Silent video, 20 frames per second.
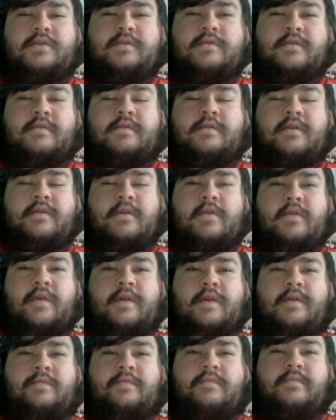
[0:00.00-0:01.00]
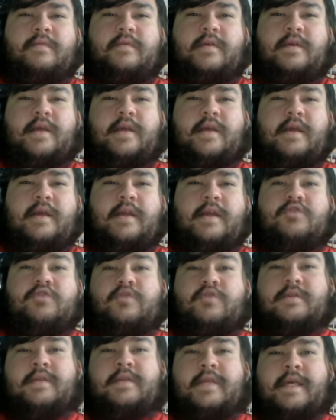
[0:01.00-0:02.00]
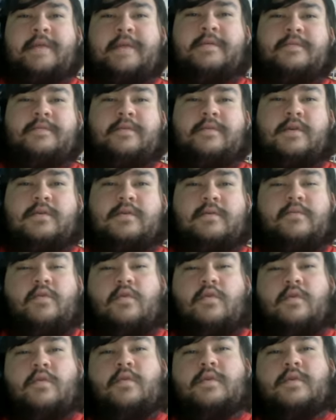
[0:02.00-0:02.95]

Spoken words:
So they're not only interesting games, but also important